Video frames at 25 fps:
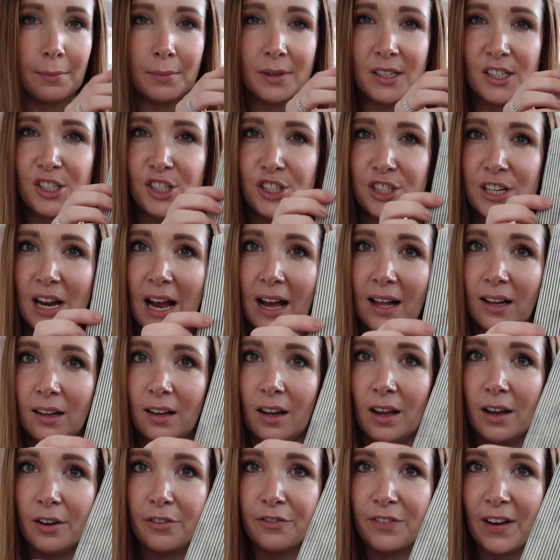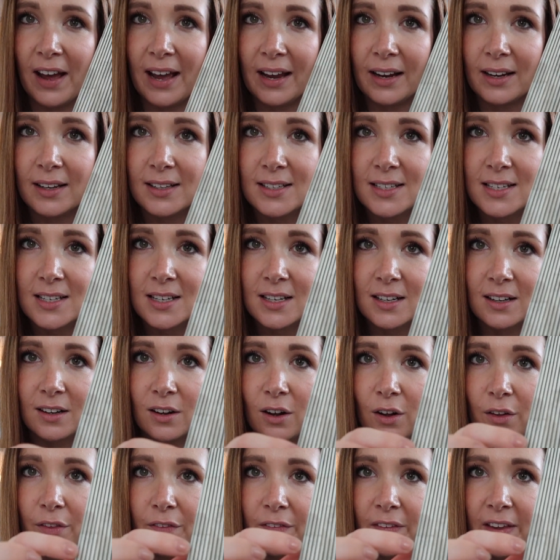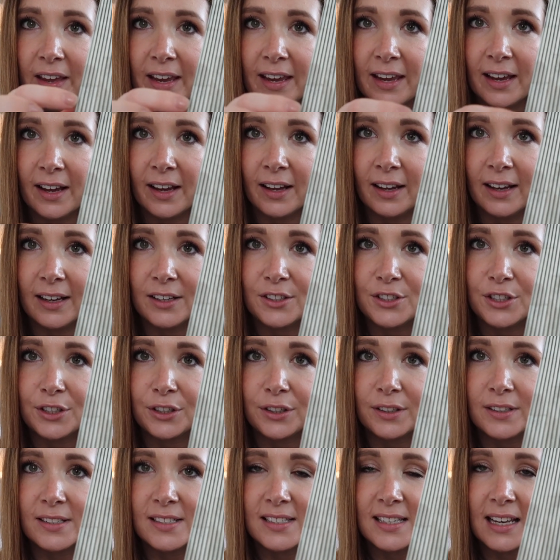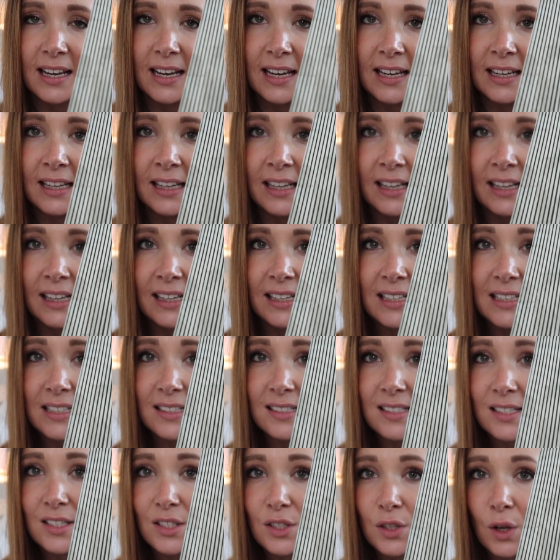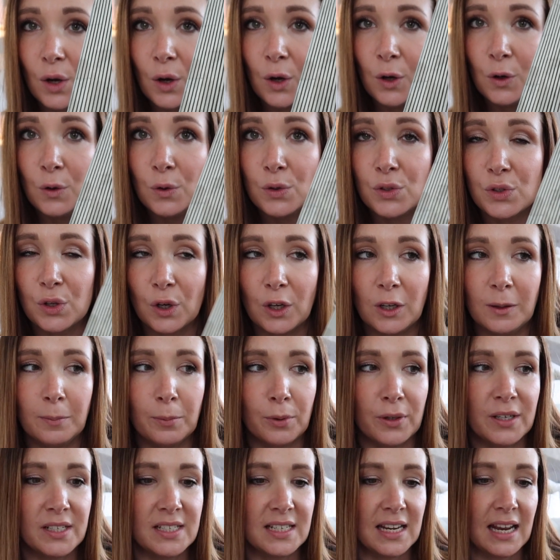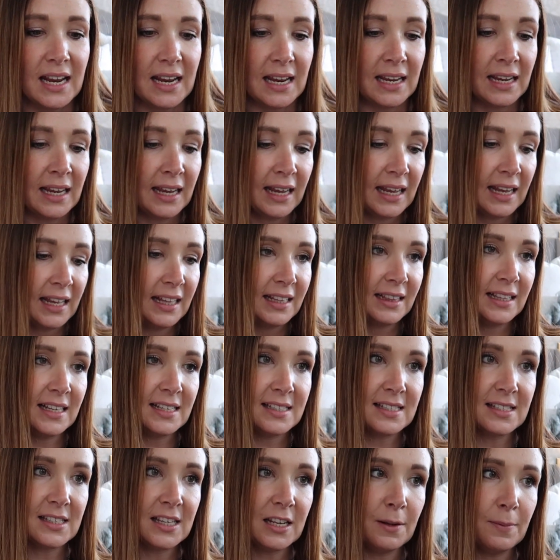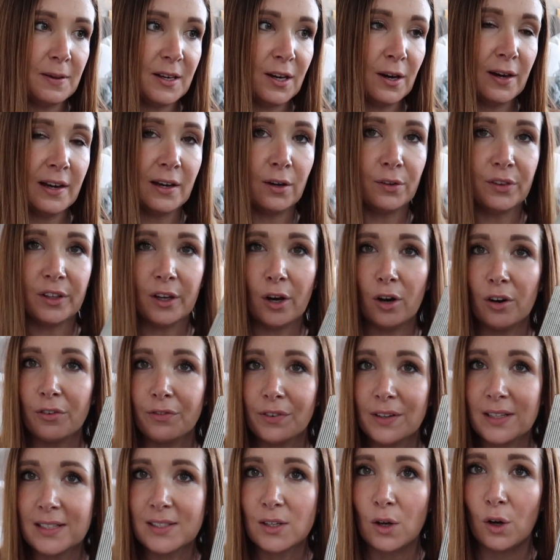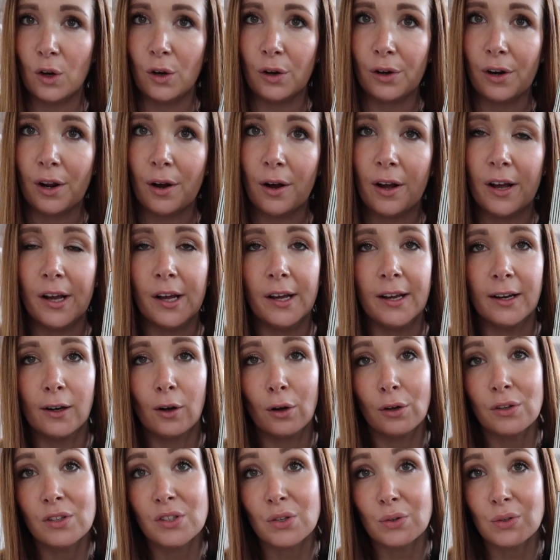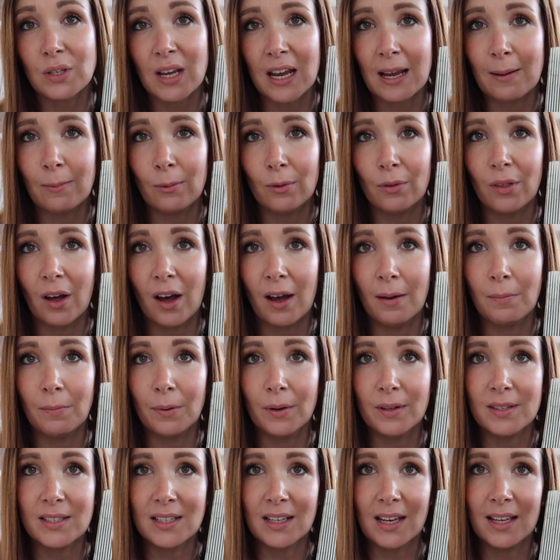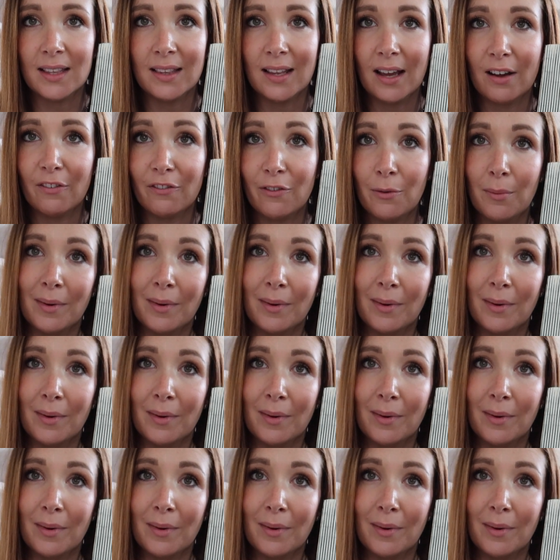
shell effect on here, as you can see. It's so pretty. This is going to be going on the office on a console table that I'm putting in there for